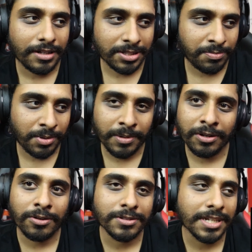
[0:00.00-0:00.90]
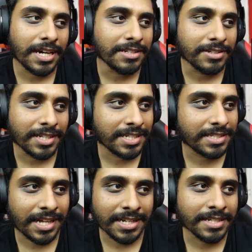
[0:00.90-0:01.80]
Let's put McDonald's sign under
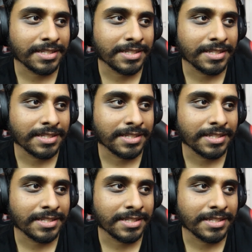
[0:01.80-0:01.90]
this at their